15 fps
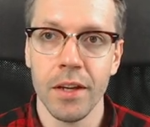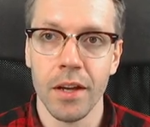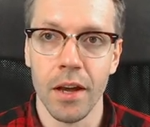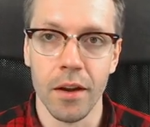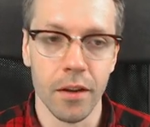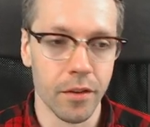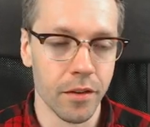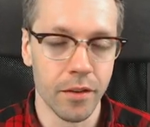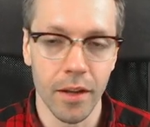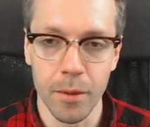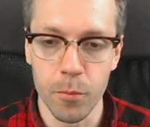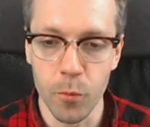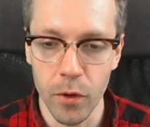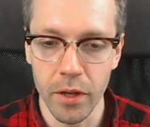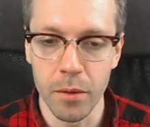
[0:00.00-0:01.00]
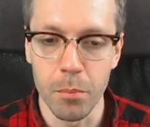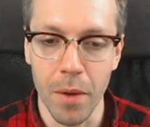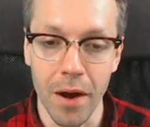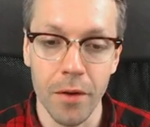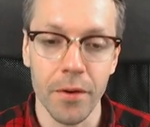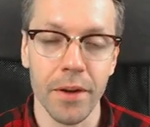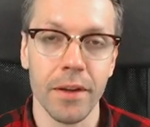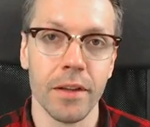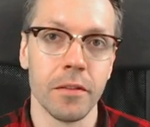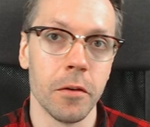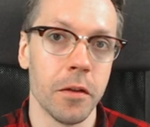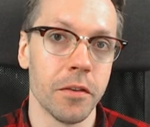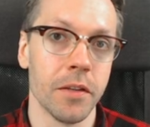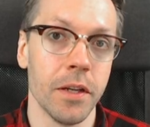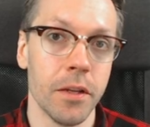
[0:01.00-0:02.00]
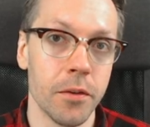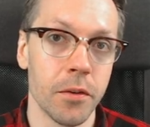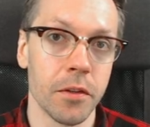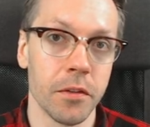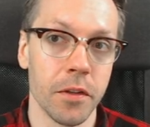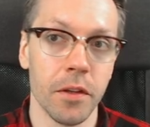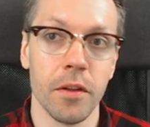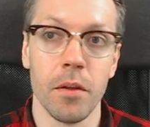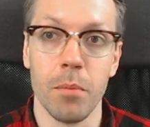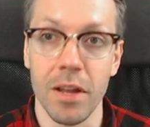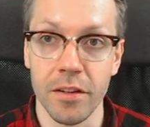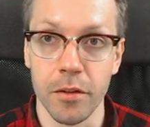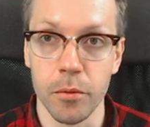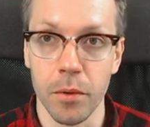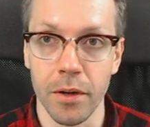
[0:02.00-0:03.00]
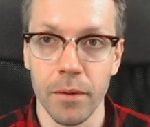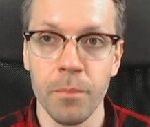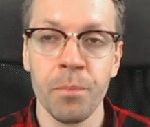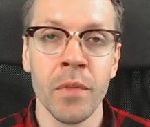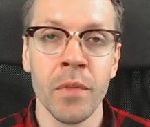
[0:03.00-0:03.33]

And in the same way, Mara has lost interest in the Blessed One